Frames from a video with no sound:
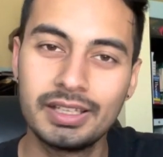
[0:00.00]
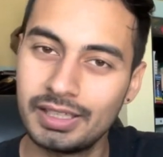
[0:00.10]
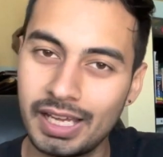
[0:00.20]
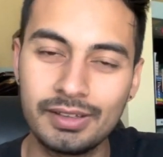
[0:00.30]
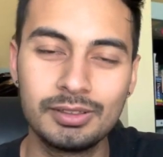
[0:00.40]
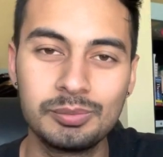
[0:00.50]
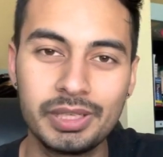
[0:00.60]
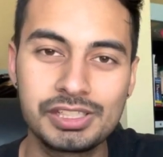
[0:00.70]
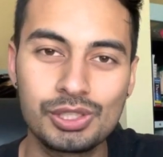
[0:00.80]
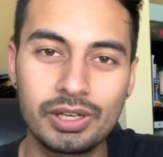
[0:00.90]
I will
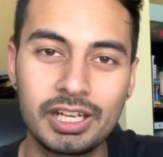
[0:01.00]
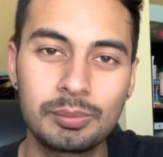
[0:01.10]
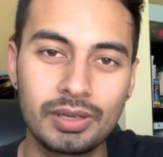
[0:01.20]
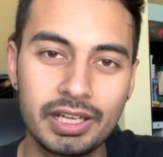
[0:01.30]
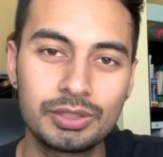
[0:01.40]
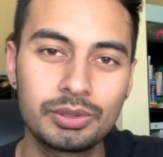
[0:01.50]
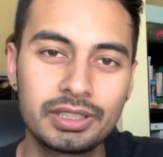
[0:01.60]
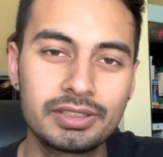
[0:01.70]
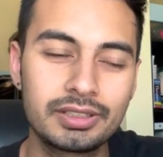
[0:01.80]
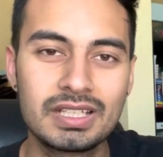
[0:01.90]
make sure I reply to
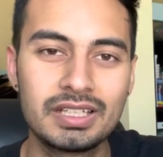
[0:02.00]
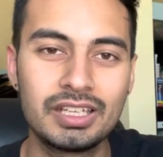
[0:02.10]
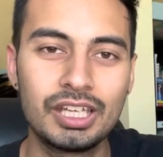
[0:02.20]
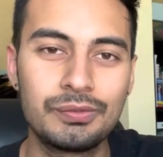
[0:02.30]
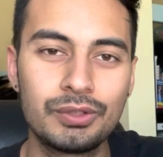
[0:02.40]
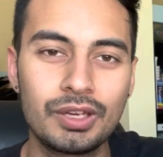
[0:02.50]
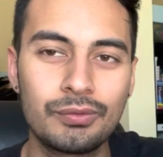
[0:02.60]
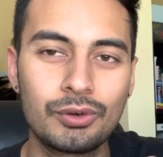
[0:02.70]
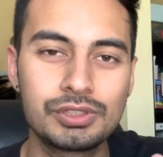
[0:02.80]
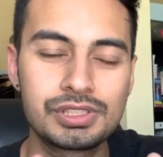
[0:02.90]
it. If you have
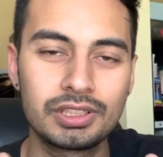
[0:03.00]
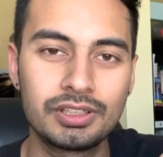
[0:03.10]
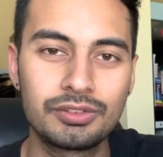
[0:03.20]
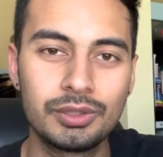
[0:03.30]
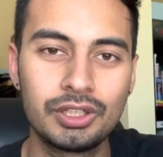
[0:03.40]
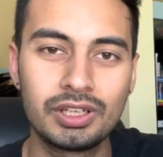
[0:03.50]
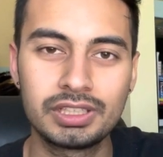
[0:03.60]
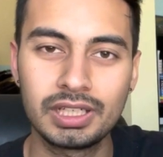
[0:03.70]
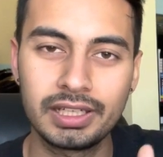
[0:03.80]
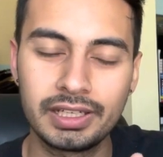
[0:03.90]
watched this video
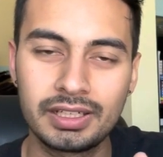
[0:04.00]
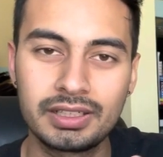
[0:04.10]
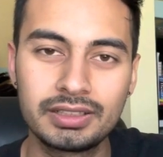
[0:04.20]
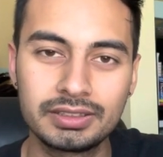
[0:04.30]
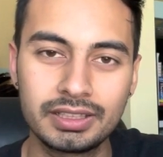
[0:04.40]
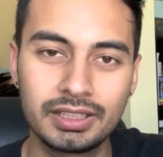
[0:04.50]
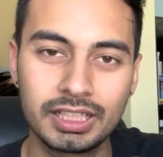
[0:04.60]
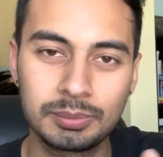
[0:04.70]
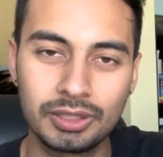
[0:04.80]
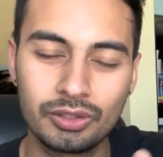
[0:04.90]
until here, then
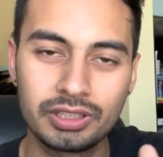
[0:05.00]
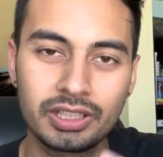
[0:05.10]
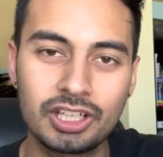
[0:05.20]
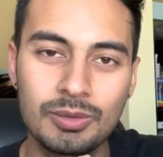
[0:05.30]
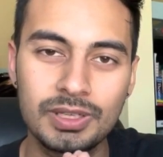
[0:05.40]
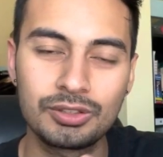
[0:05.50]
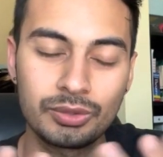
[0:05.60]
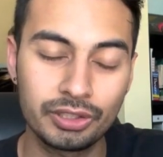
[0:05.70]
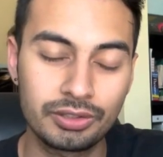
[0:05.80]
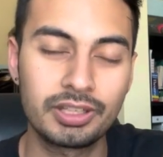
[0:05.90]
let me know in the comments
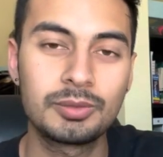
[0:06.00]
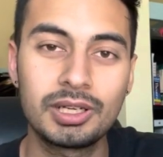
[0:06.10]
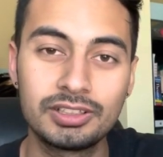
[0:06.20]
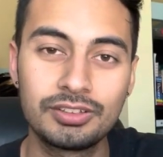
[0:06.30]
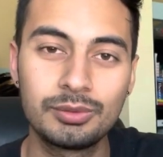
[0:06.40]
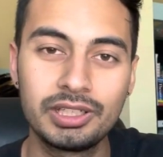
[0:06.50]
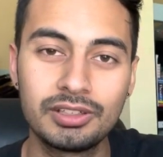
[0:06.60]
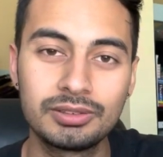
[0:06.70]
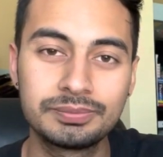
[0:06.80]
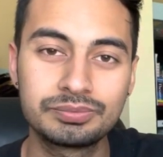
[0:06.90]
what you think about this
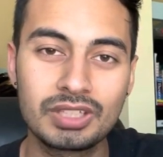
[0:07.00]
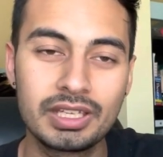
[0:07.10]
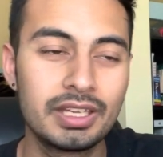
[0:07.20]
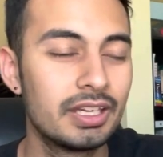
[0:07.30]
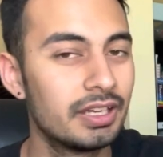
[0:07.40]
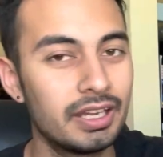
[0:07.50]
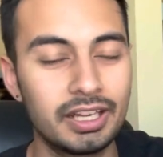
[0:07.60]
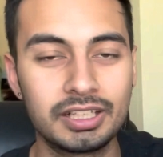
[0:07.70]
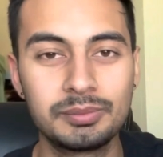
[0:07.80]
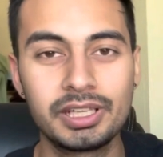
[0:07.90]
video,
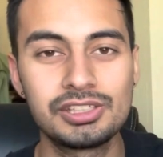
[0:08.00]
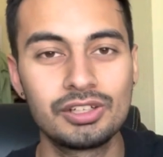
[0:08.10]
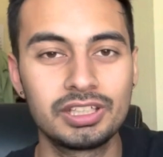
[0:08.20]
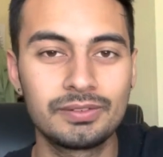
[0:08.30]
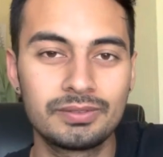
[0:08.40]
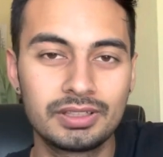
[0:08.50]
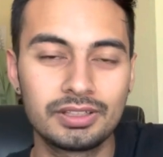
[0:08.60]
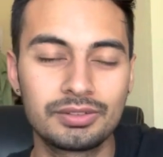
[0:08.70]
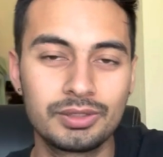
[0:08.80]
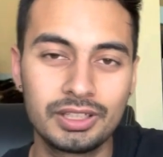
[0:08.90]
and make sure you give
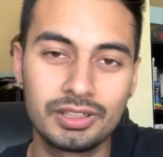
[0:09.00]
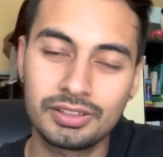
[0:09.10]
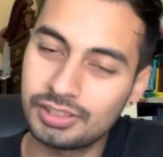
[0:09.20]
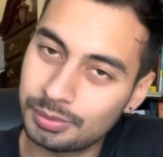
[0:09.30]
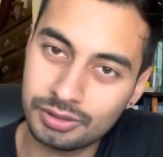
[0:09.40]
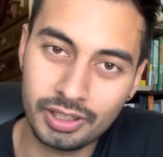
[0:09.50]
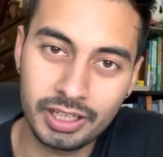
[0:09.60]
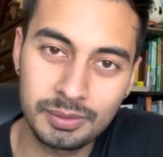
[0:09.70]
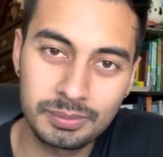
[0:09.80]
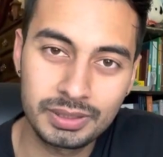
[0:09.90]
this video a
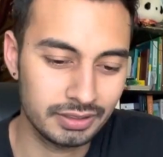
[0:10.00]
subscribe.